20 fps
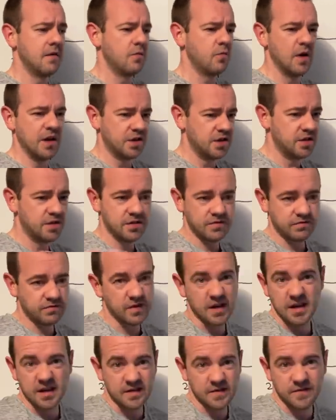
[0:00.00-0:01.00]
which
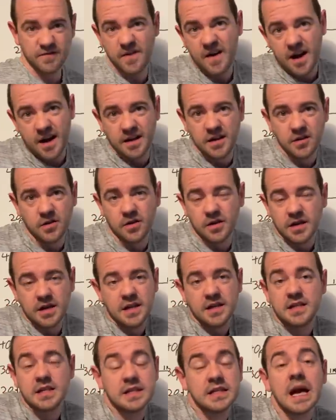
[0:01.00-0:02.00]
is fine. You know,
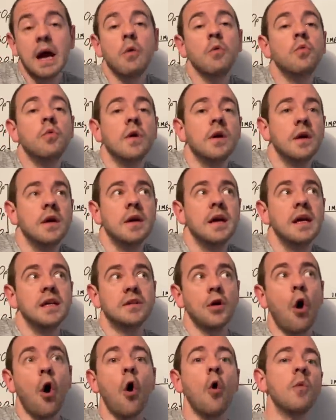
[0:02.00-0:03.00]
it's how
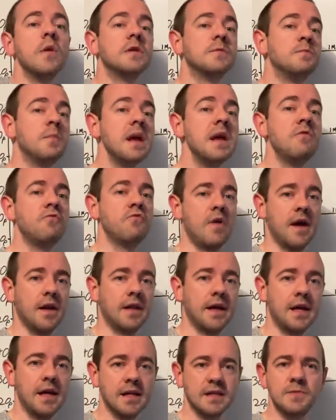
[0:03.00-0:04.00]
it's always been
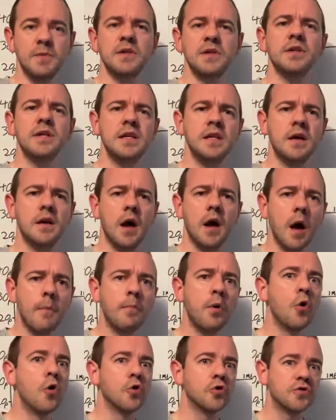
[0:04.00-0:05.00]
really, especially in a, a
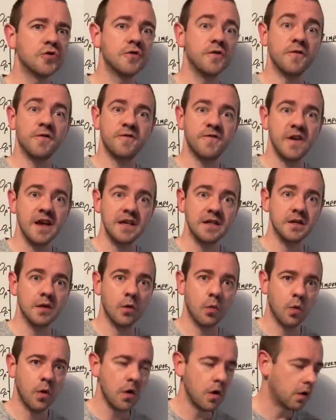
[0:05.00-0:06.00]
post-fit
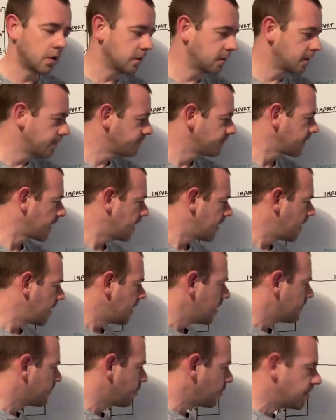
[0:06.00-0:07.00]
world.
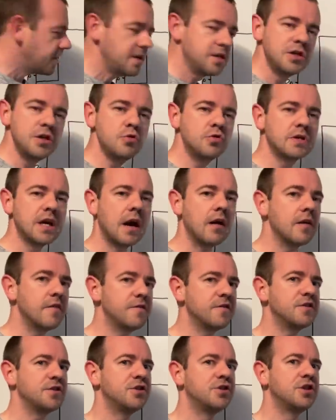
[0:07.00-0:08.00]
But this new tariff
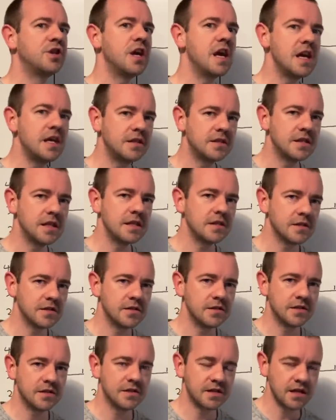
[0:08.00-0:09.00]
has changed things
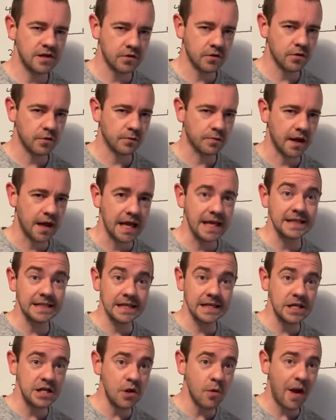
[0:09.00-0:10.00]
considerably. It's
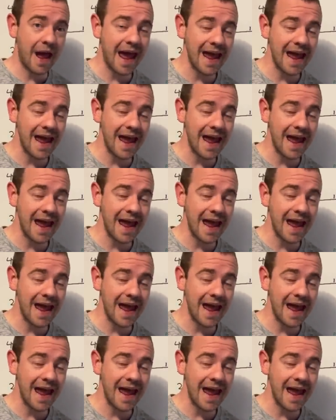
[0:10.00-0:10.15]
a new